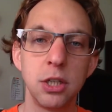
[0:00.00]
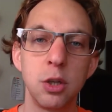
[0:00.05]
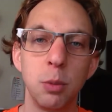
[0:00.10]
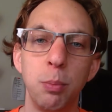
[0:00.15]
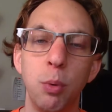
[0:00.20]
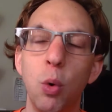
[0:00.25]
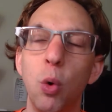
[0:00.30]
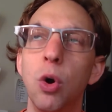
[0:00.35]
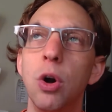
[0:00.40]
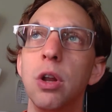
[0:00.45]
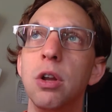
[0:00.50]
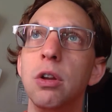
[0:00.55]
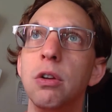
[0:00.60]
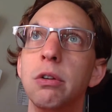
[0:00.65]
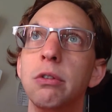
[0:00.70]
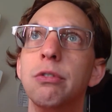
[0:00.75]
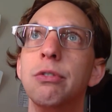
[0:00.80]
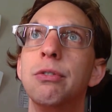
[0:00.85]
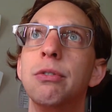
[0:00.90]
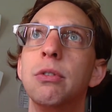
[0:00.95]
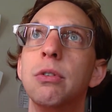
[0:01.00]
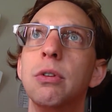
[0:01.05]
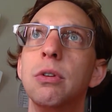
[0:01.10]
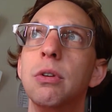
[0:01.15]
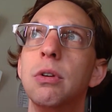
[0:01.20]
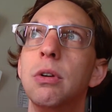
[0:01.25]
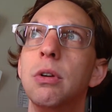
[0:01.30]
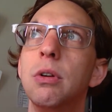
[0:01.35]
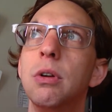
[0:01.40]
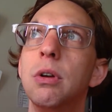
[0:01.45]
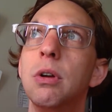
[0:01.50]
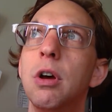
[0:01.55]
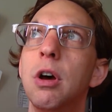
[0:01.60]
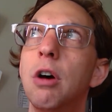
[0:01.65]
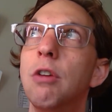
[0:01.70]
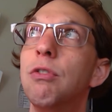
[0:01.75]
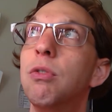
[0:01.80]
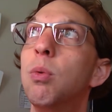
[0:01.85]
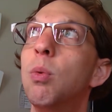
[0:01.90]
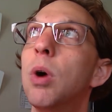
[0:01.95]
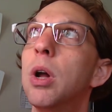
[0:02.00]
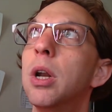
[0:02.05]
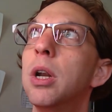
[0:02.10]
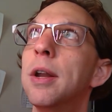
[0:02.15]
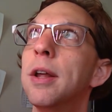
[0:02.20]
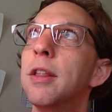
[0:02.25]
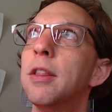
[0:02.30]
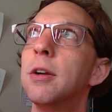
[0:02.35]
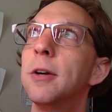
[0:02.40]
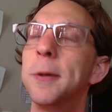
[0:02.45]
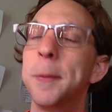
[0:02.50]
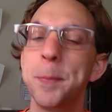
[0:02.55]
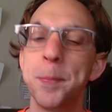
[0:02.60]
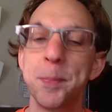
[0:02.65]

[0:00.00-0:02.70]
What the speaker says: supportive of one another.